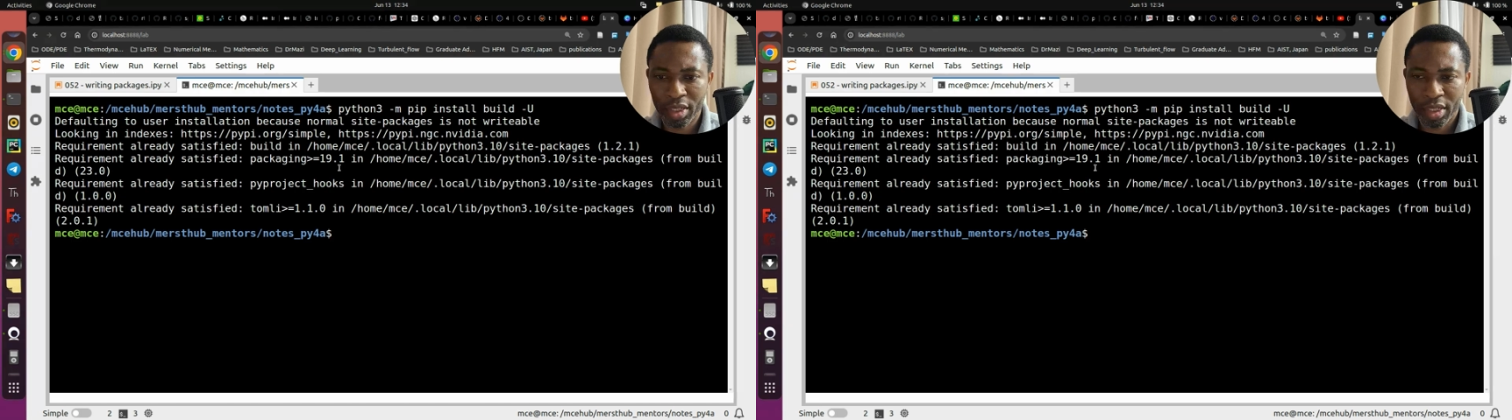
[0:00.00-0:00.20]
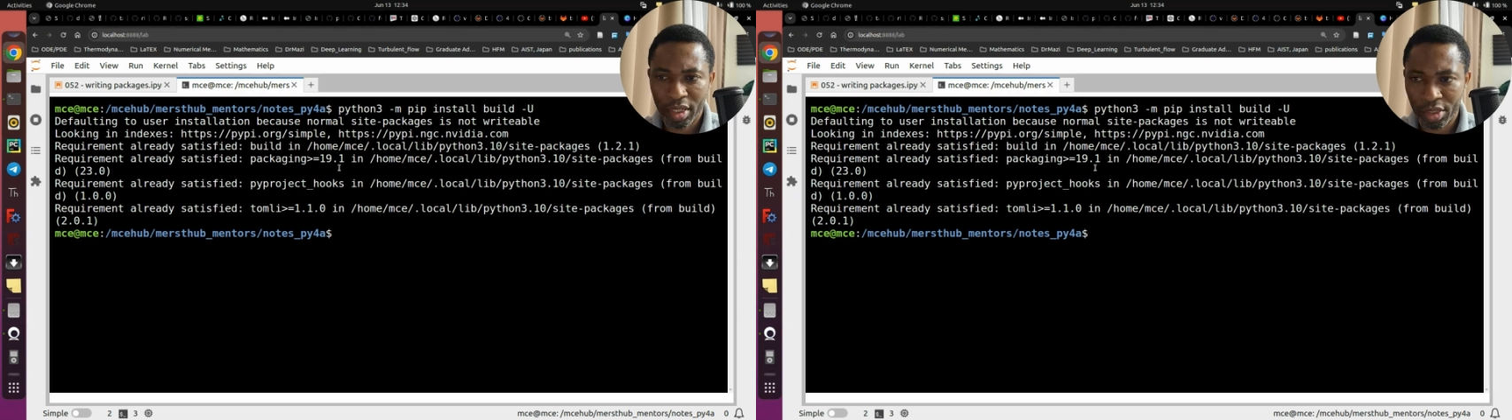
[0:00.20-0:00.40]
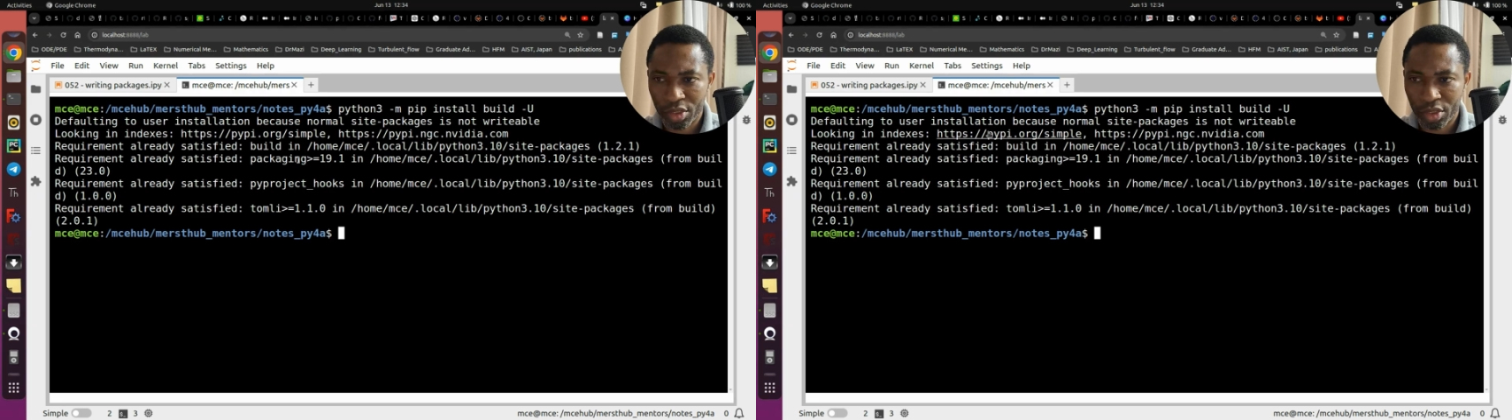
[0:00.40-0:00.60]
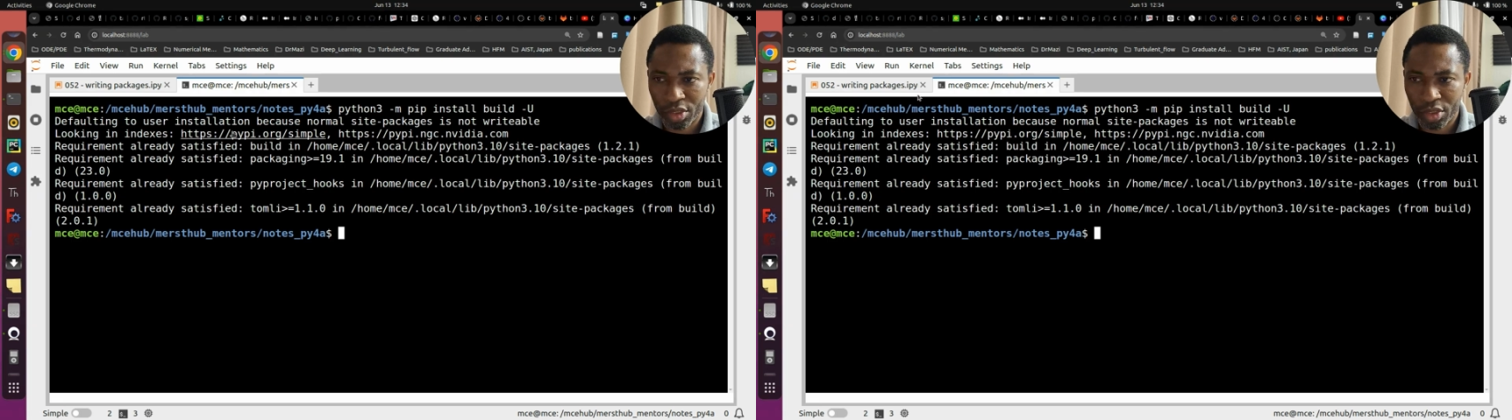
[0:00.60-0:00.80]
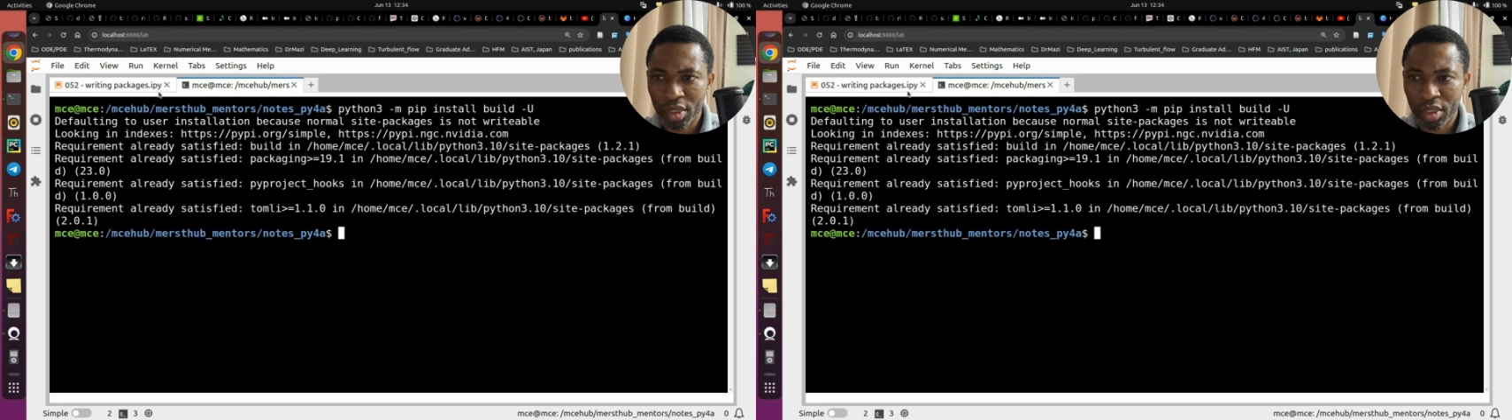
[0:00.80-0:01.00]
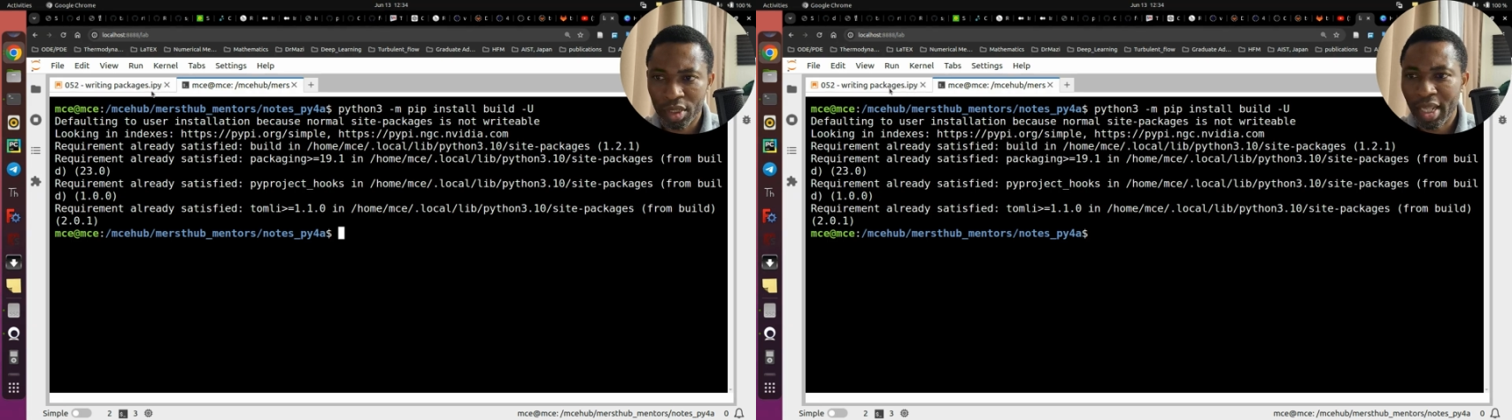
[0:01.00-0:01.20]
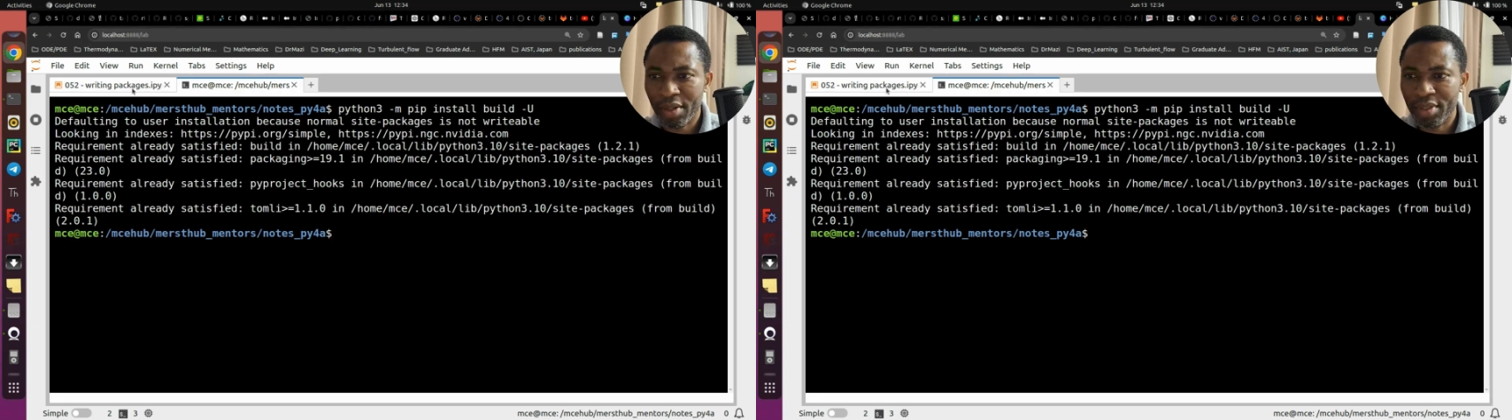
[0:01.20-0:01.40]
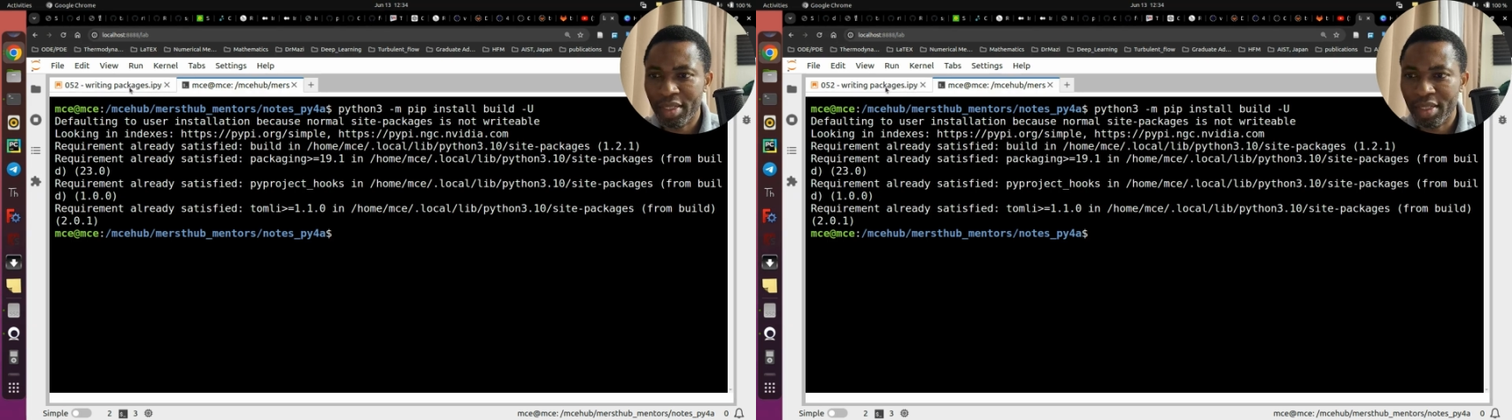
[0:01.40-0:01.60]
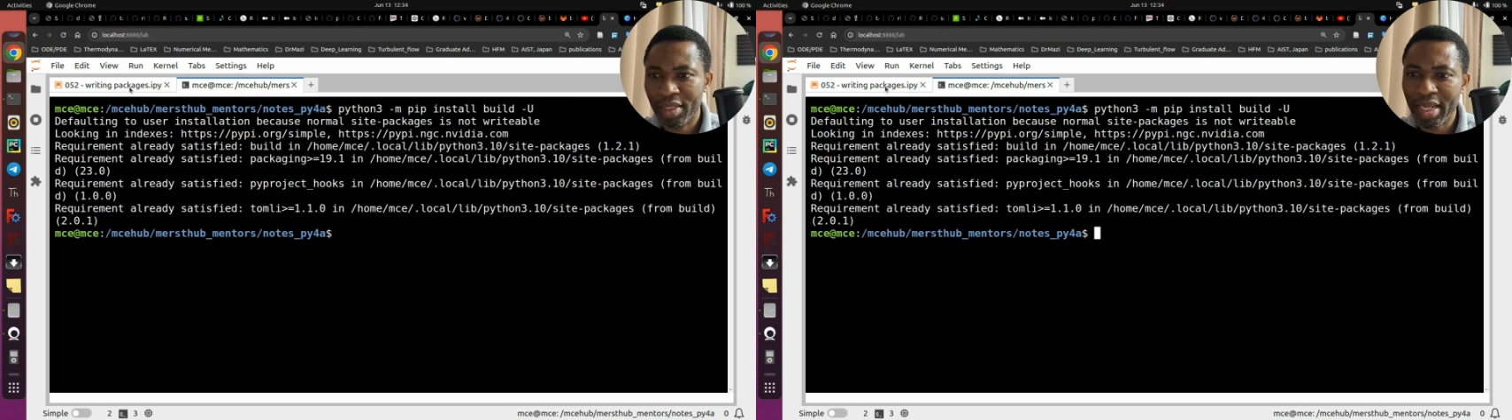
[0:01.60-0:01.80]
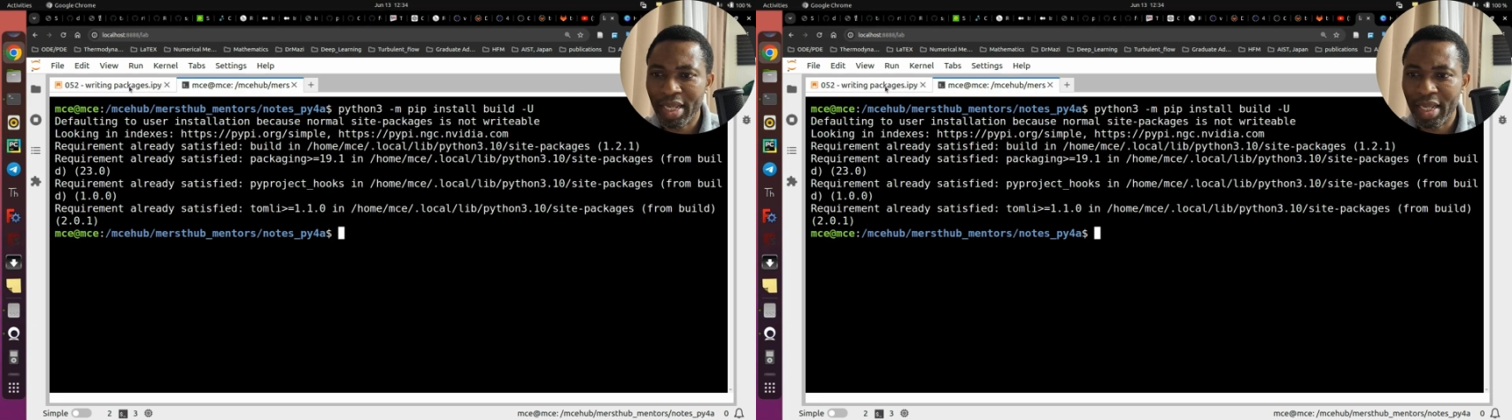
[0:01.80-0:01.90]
installed. Now the next